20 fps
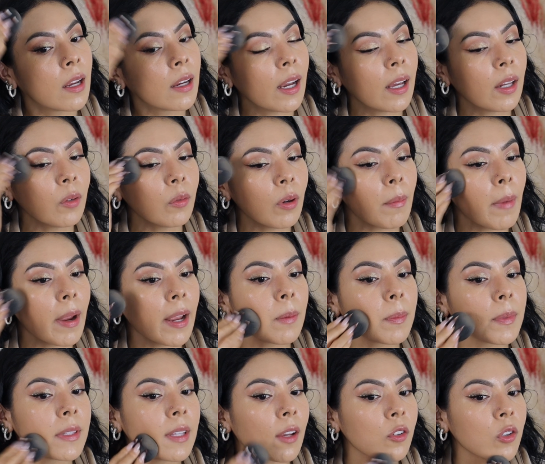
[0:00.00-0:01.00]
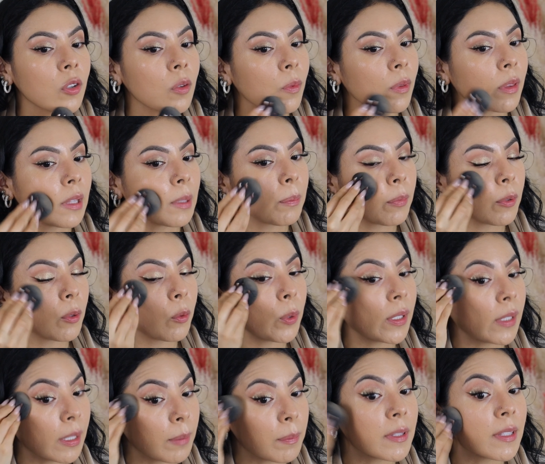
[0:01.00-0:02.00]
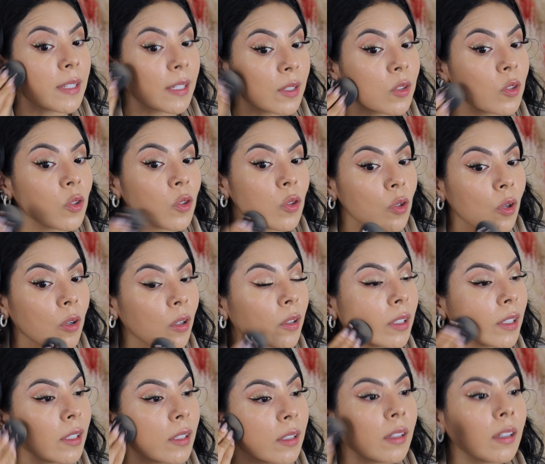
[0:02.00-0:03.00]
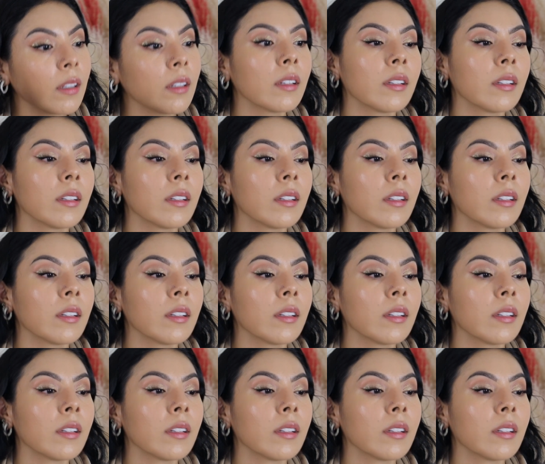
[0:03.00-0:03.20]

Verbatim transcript: kind of where my obsession with liquid lipsticks started.